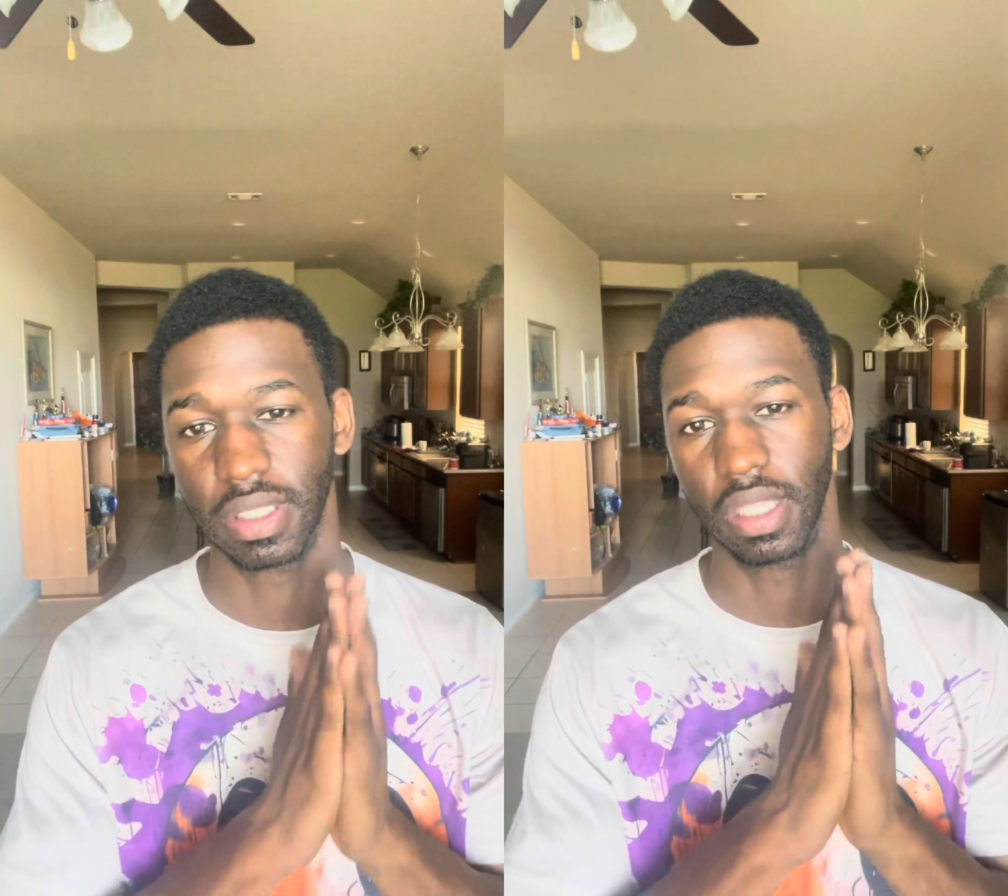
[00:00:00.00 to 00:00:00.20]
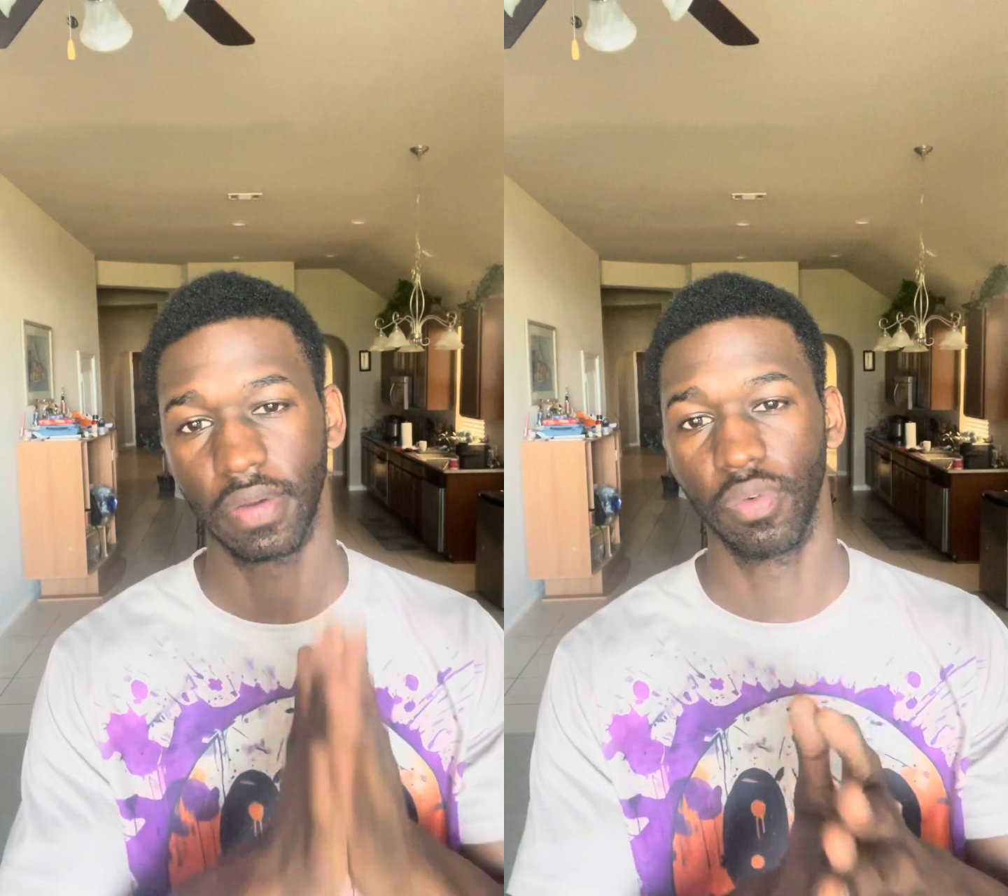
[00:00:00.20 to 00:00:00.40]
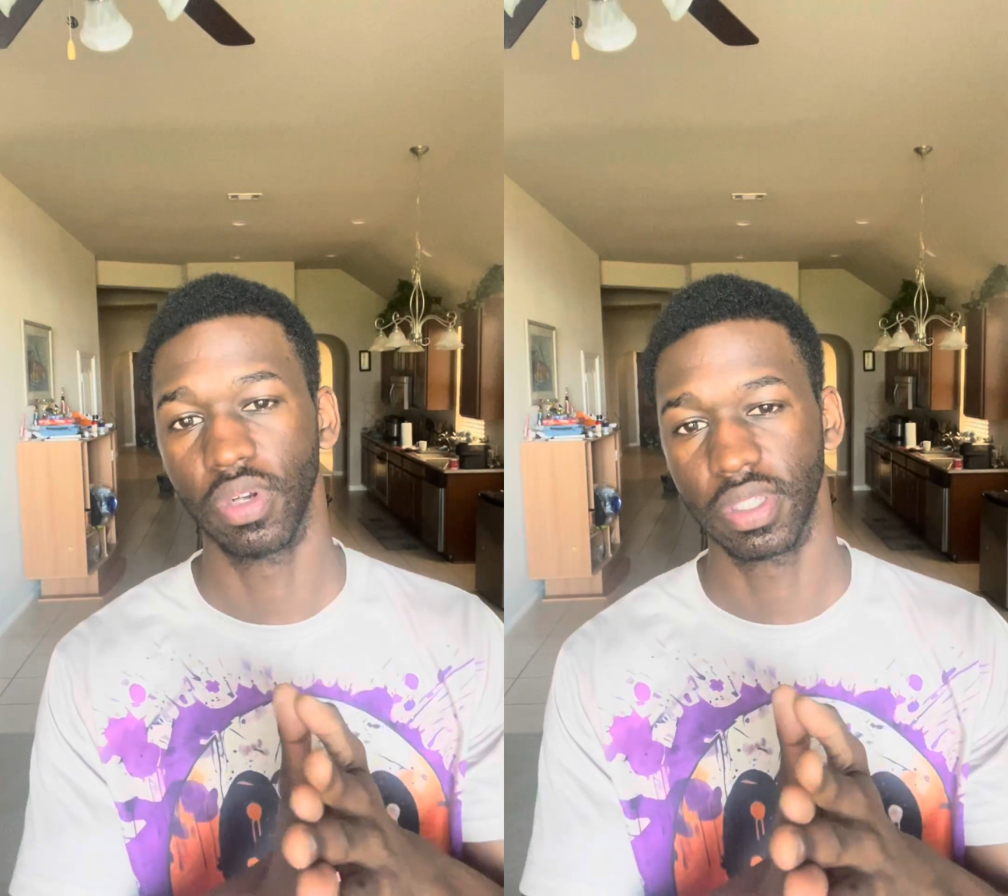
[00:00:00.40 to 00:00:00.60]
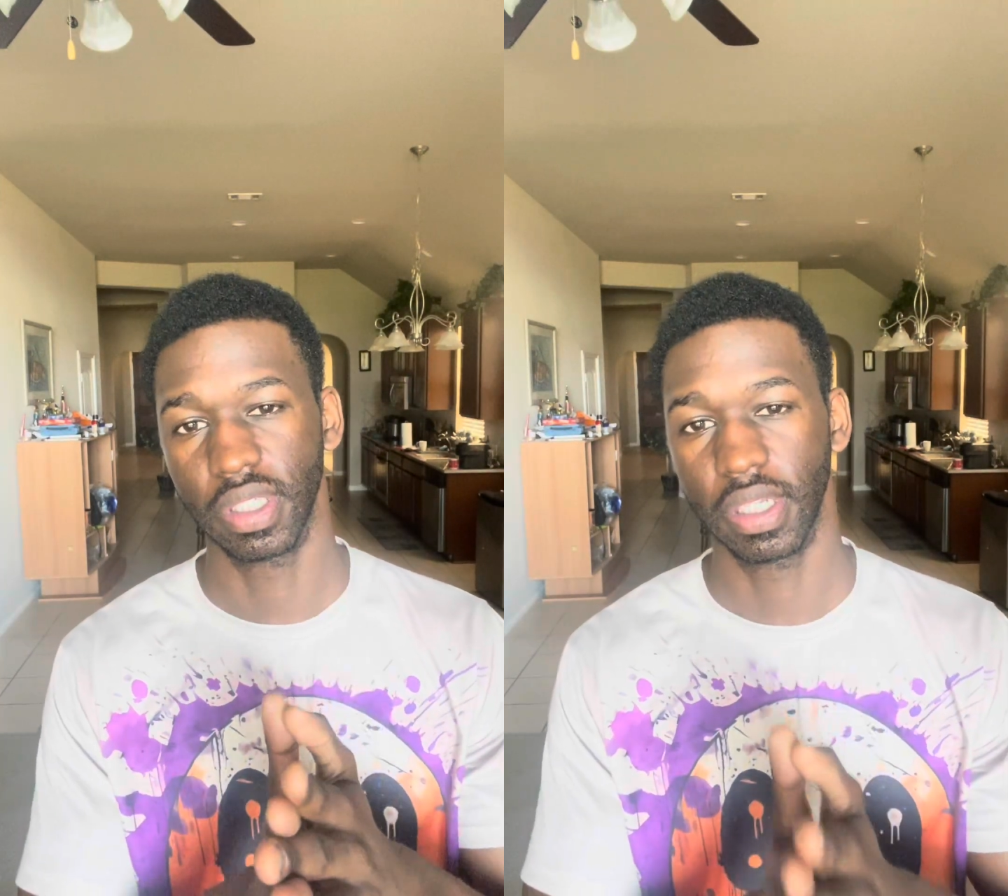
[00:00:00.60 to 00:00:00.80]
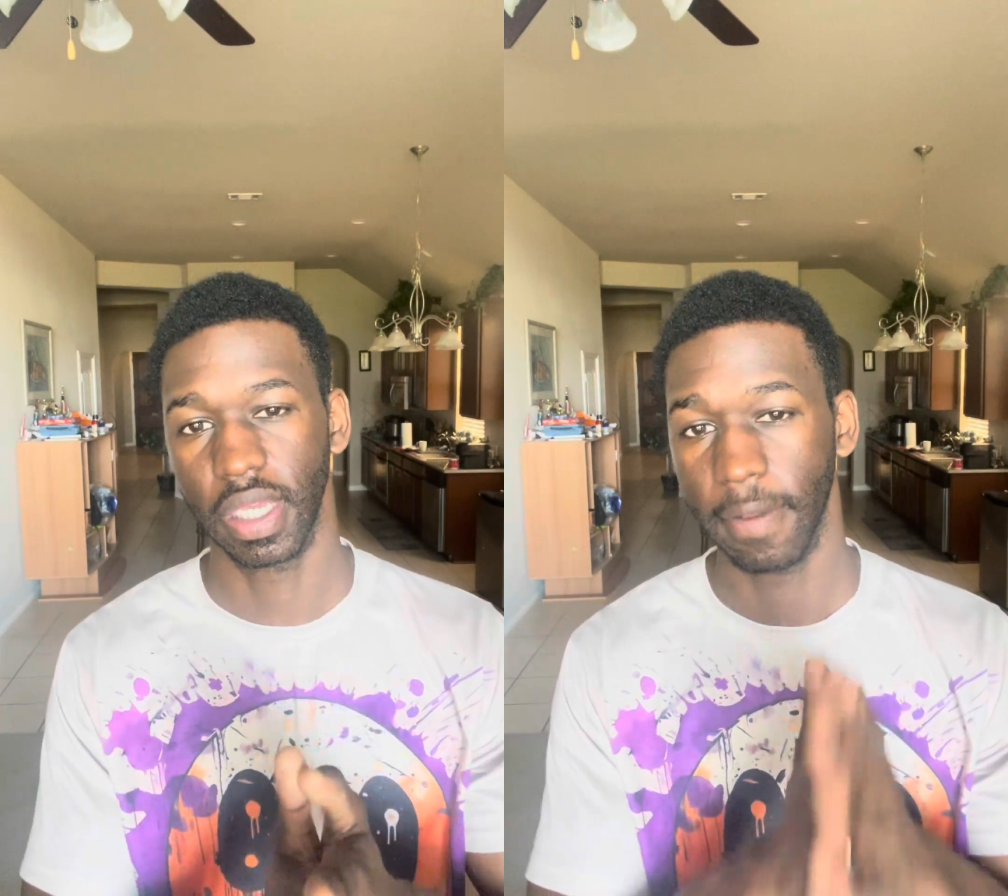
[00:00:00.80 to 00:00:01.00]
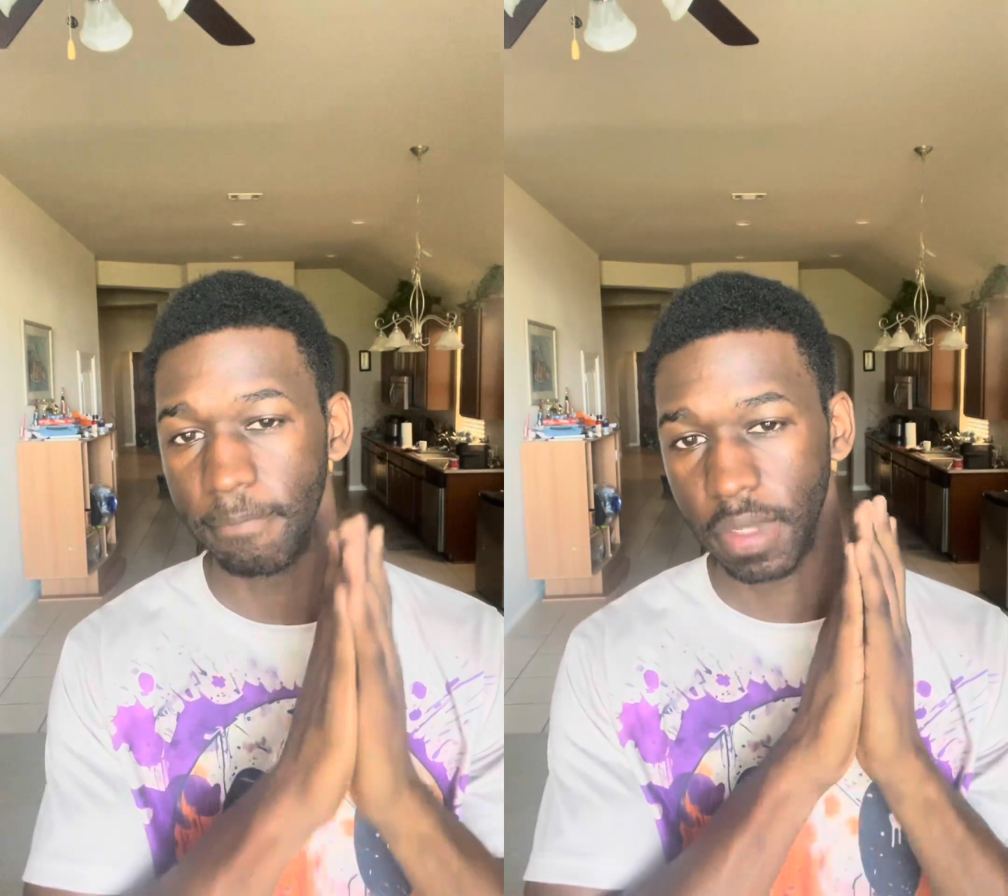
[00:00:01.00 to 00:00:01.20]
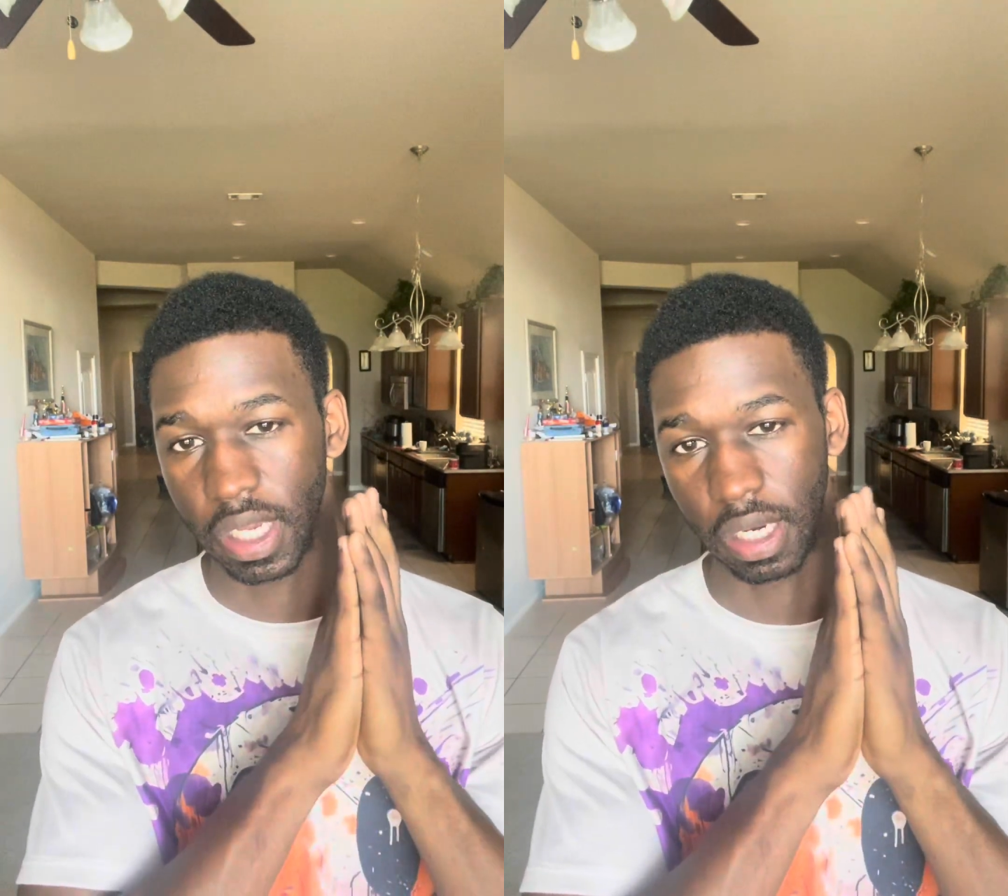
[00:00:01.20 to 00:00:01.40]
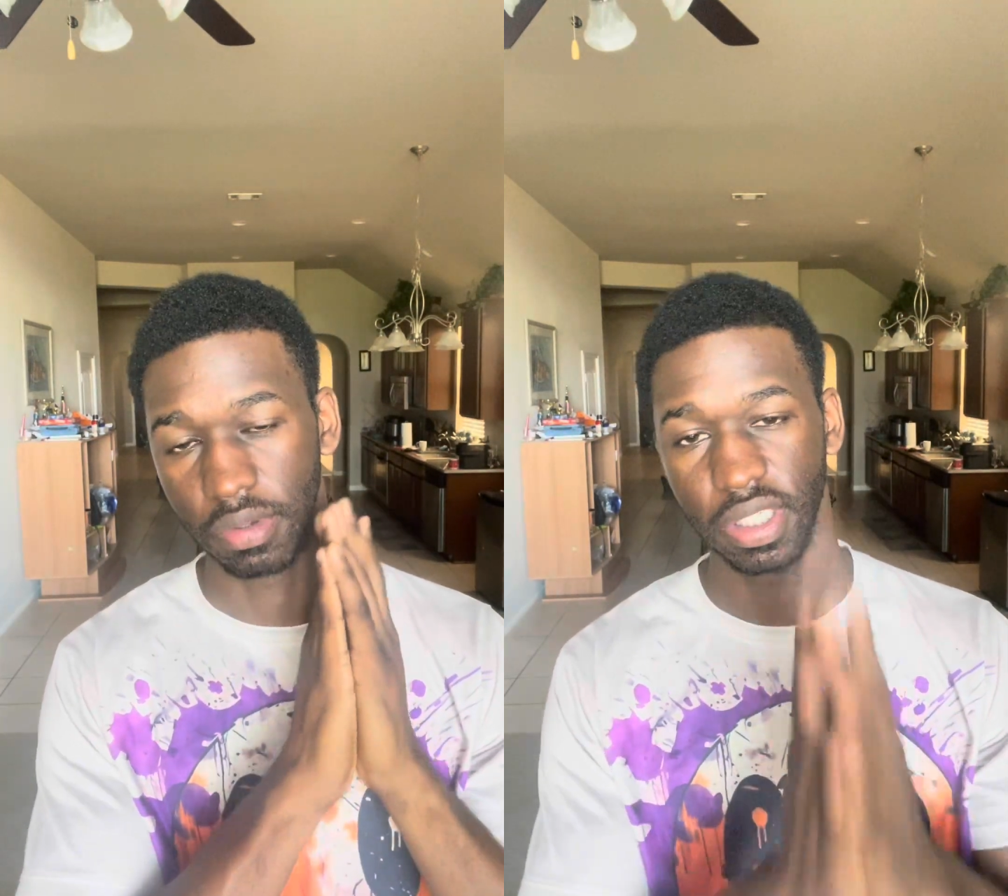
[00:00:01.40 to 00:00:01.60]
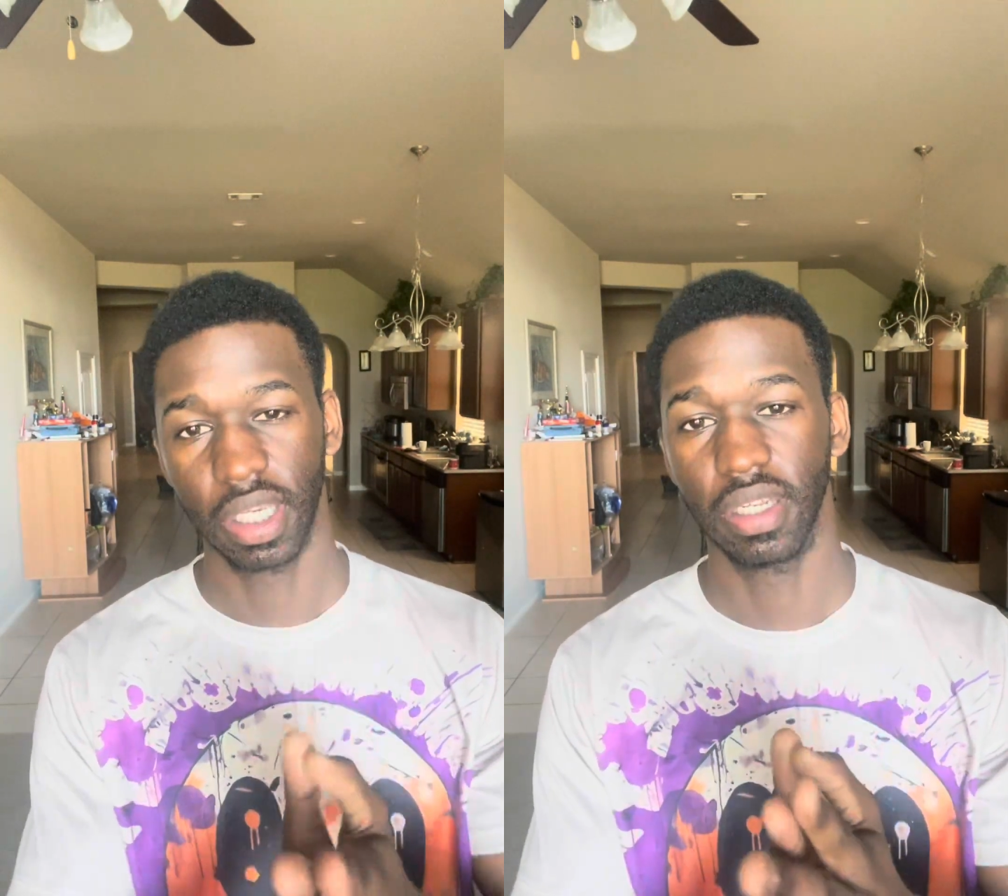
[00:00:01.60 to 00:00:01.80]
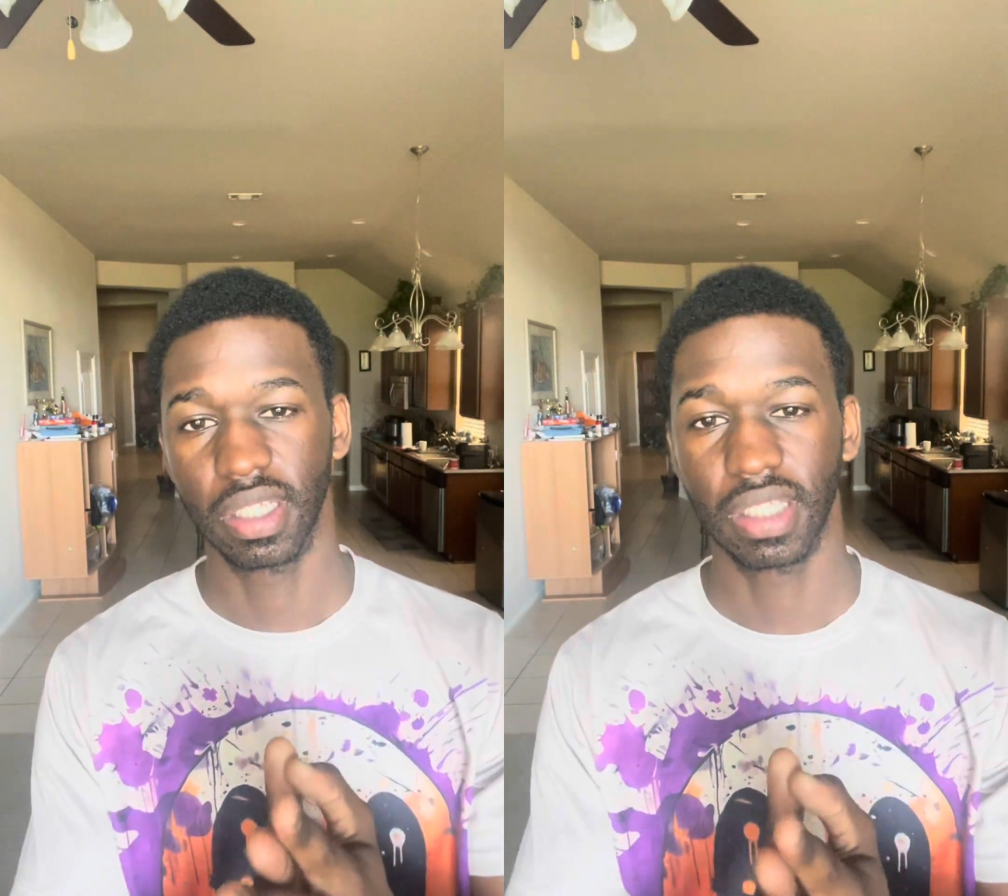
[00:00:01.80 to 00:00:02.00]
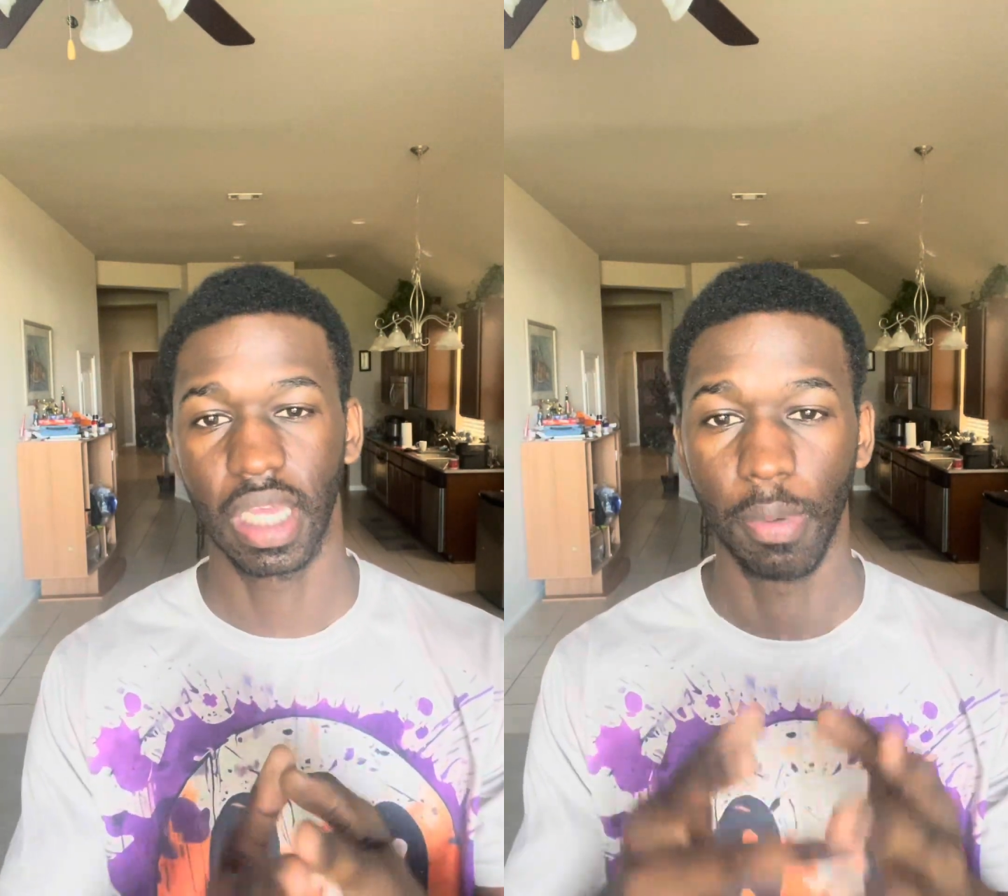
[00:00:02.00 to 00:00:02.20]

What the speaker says: I look forward to seeing that, and I'll see y'all next time,